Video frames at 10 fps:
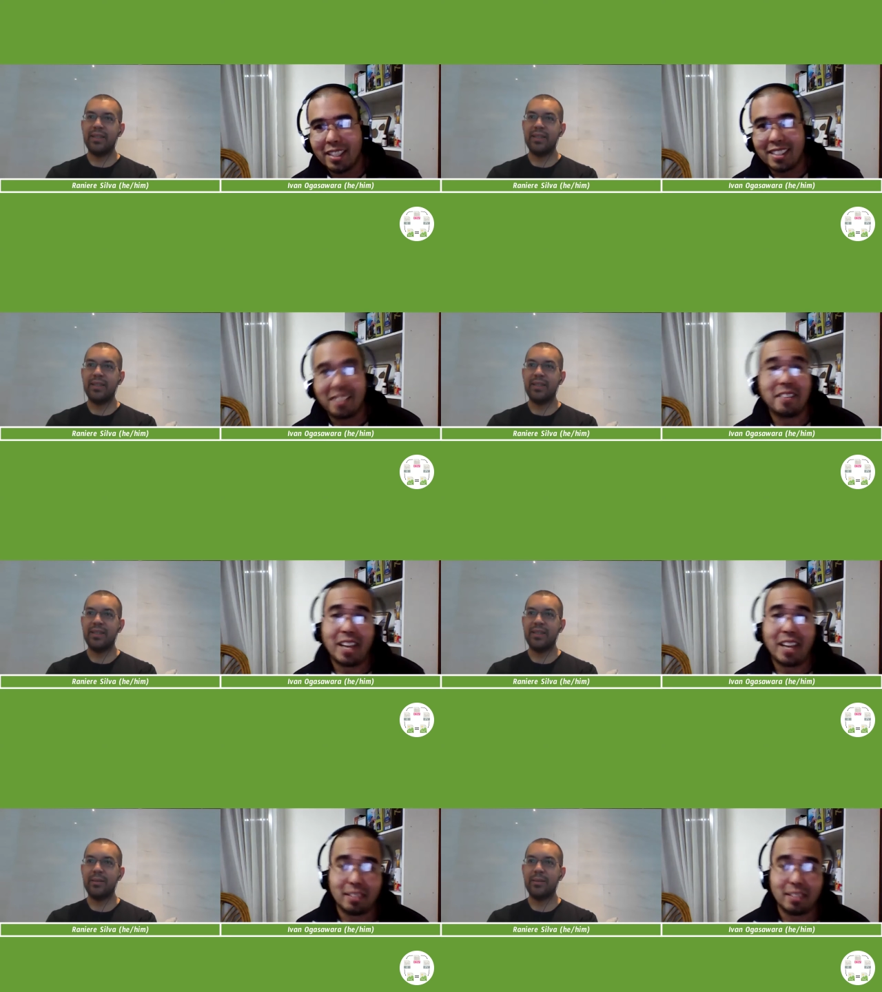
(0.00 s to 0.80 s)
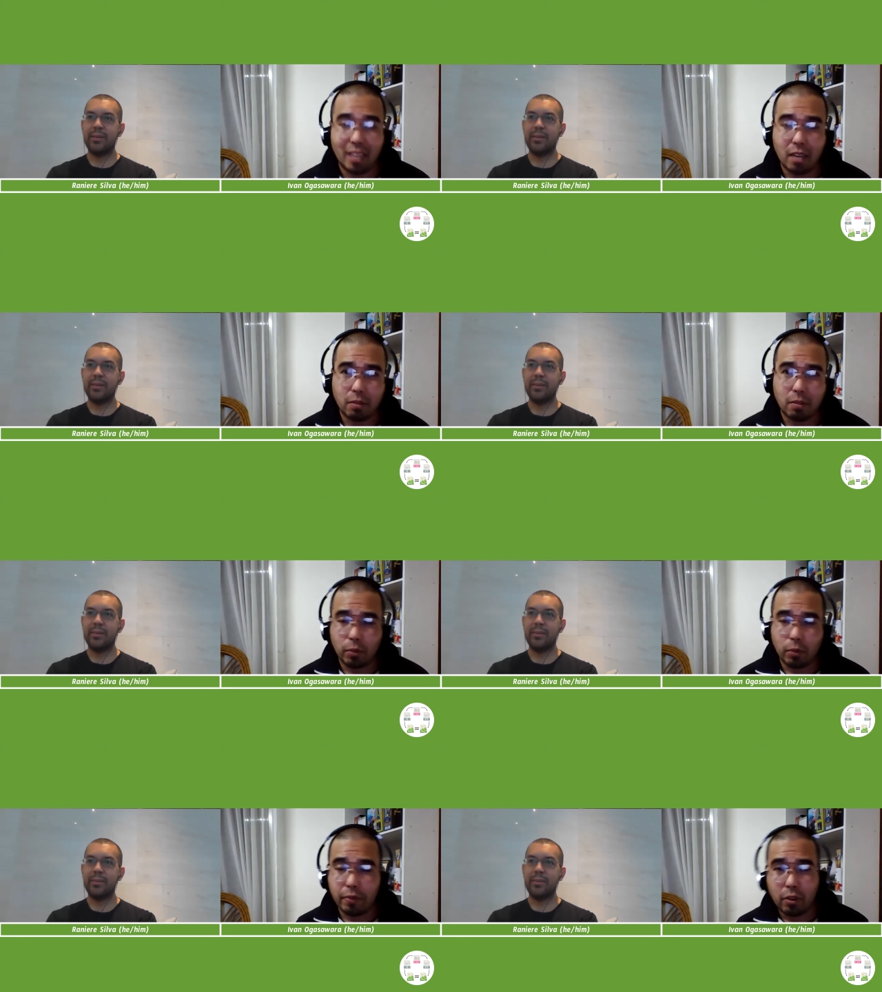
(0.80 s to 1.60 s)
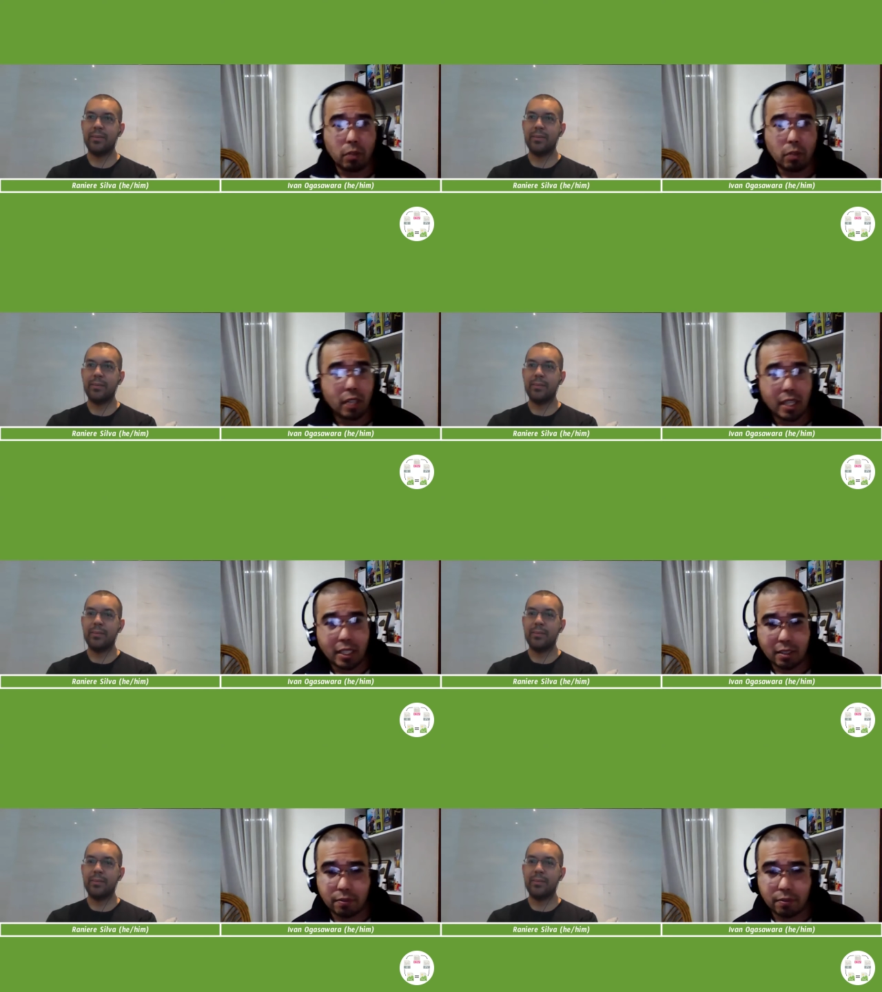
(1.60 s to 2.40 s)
Speaker 1: So yeah, now with Conda, it's,